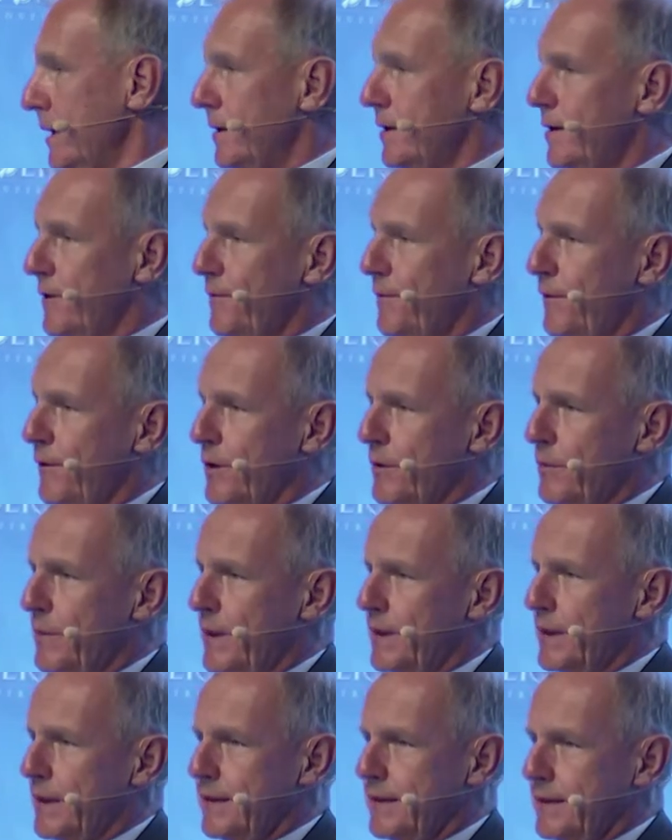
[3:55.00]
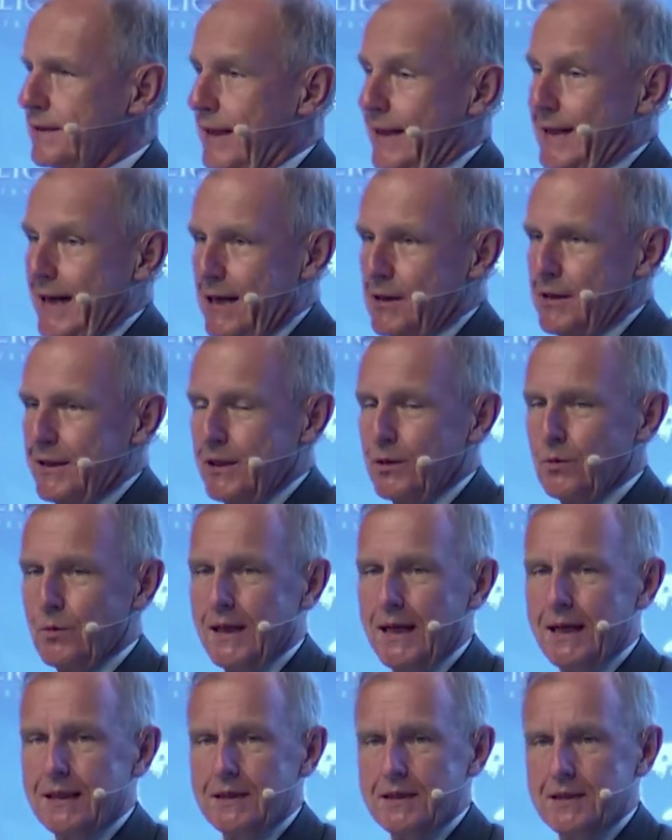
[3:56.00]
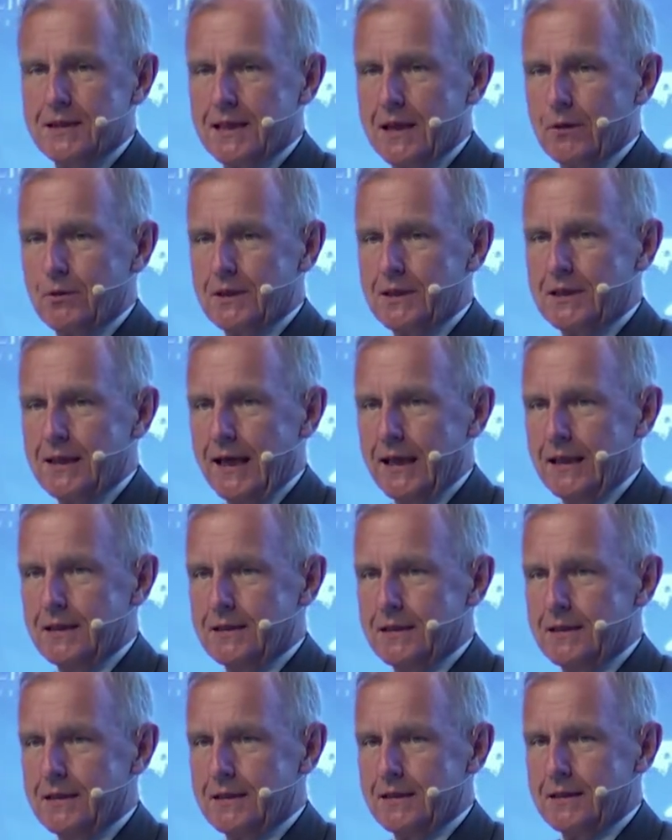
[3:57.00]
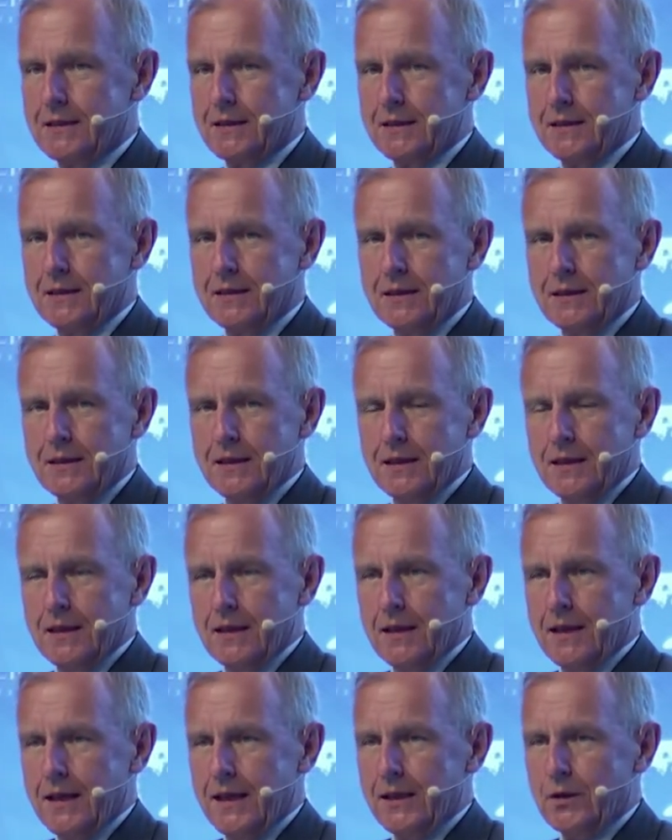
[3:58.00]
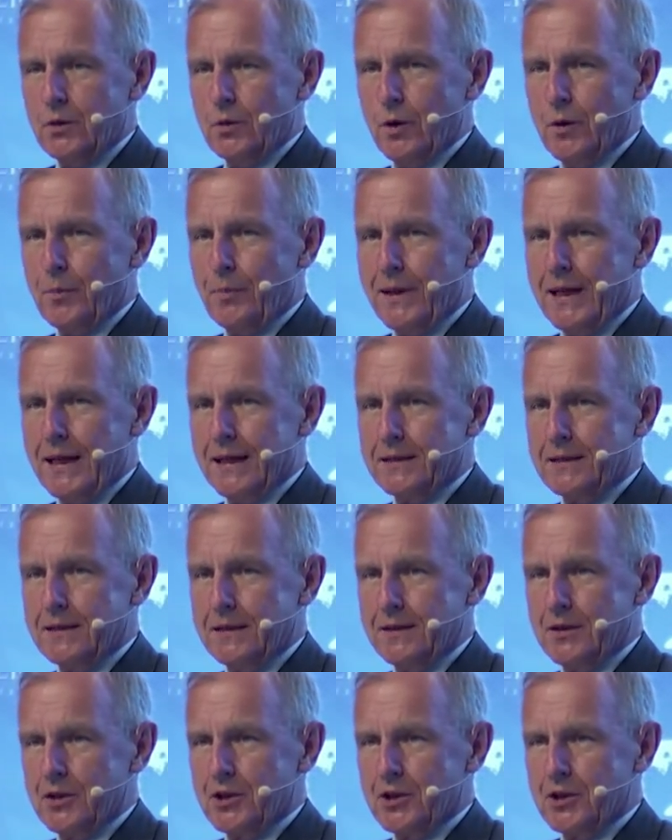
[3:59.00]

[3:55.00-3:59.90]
The former, the current one is outdated. Uh, I took part in